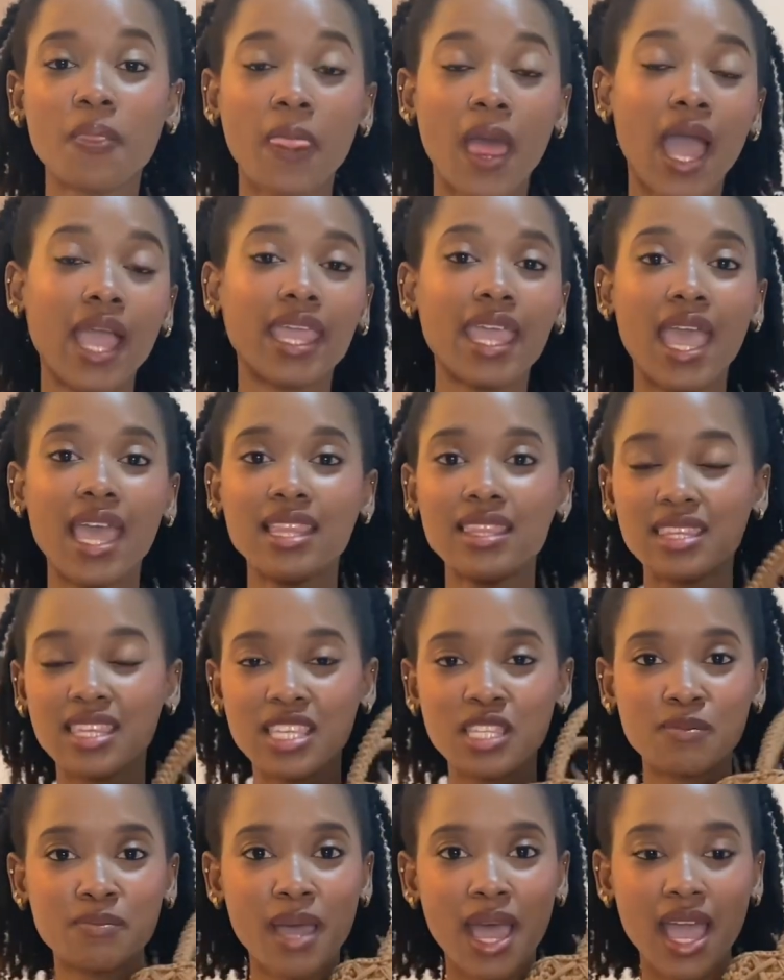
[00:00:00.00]
Again,
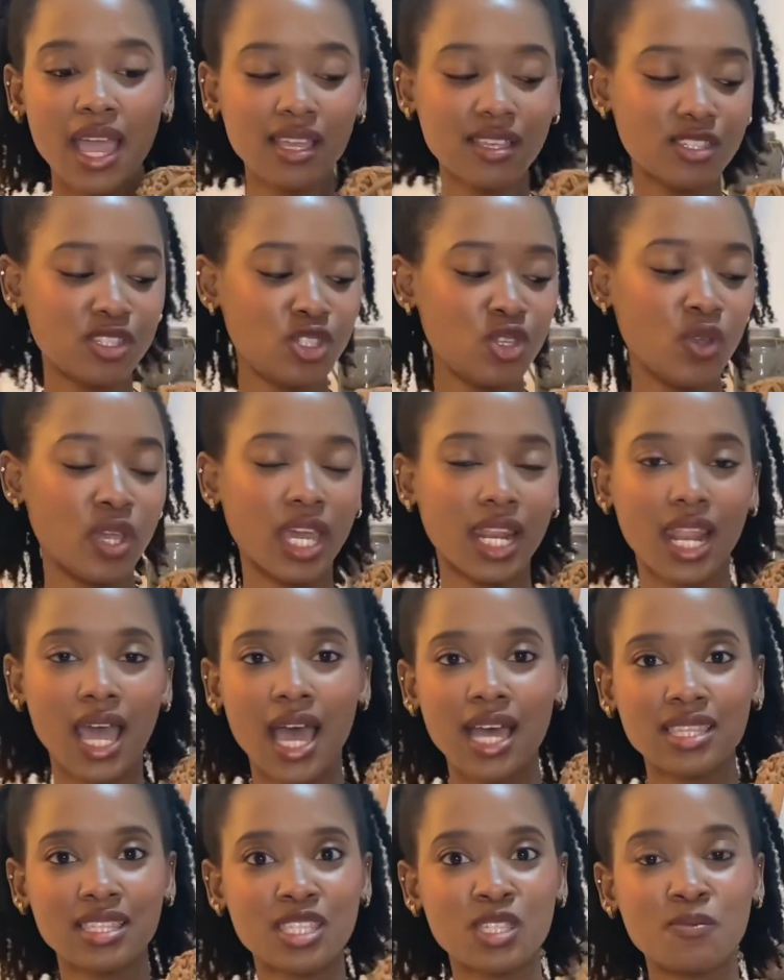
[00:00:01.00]
these bags, you
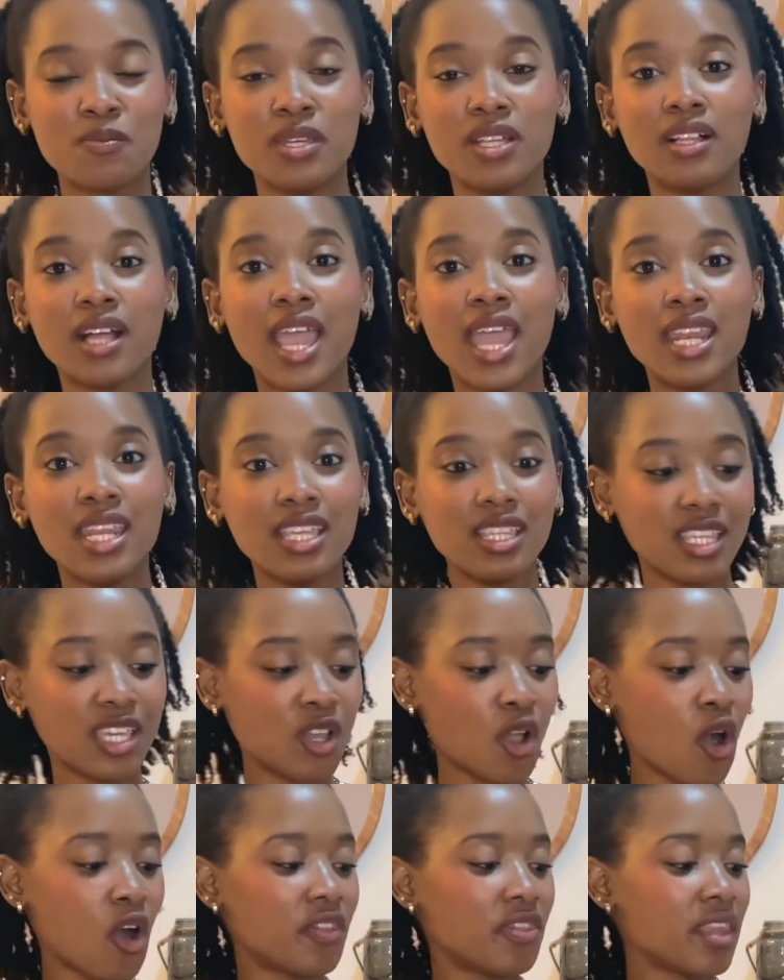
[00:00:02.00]
cannot spill anything
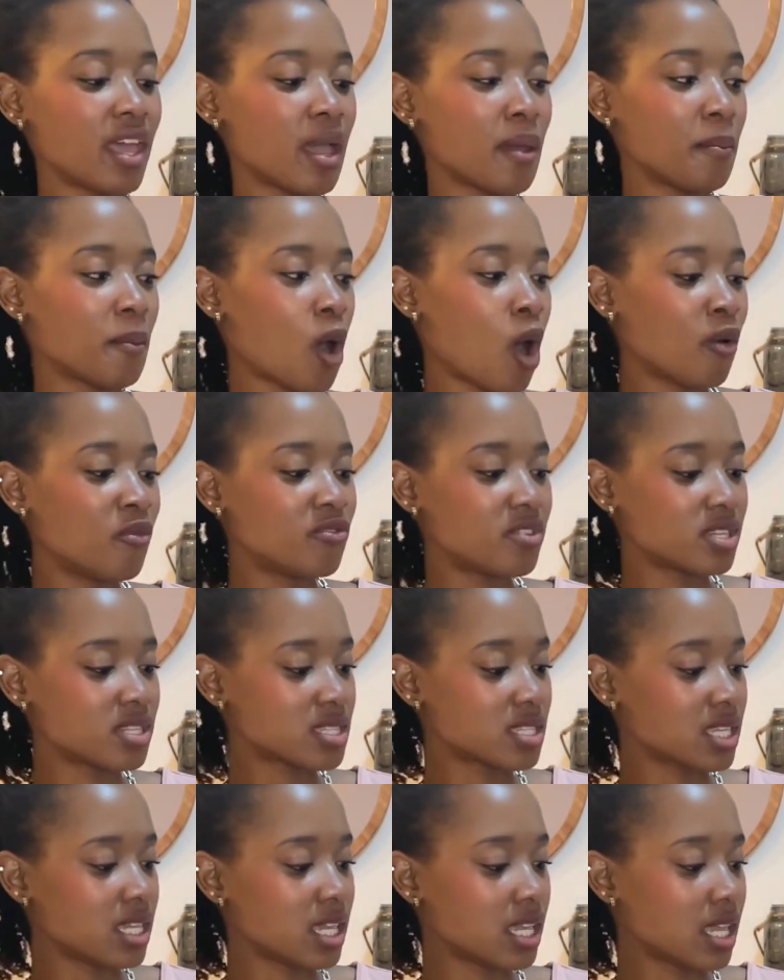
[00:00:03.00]
on them,
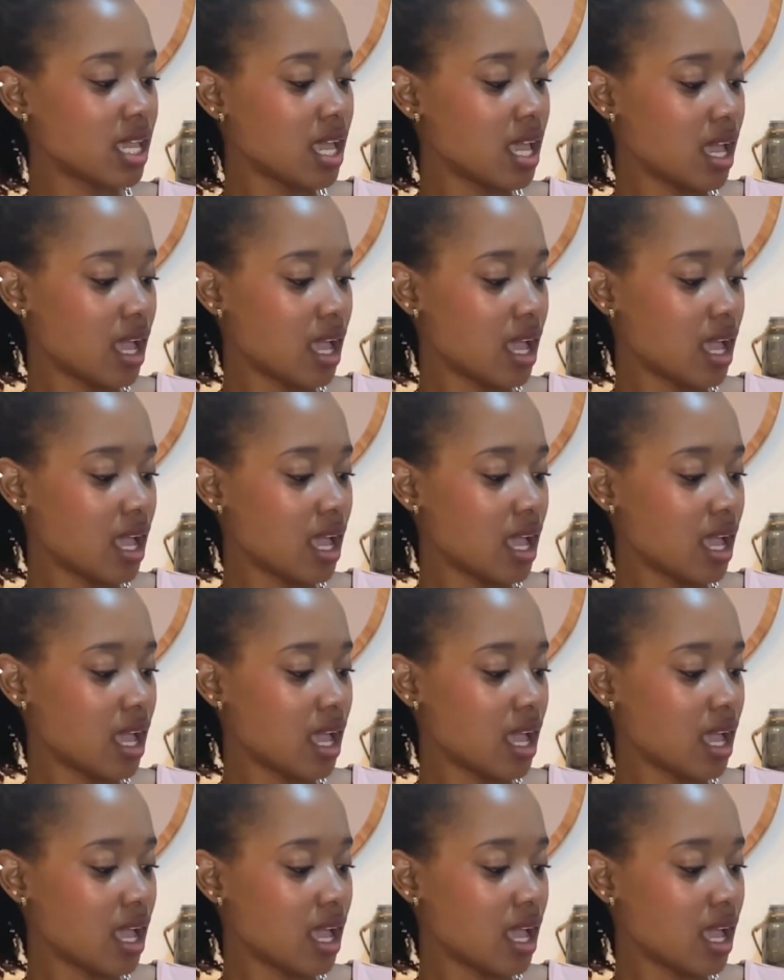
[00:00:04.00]
obviously.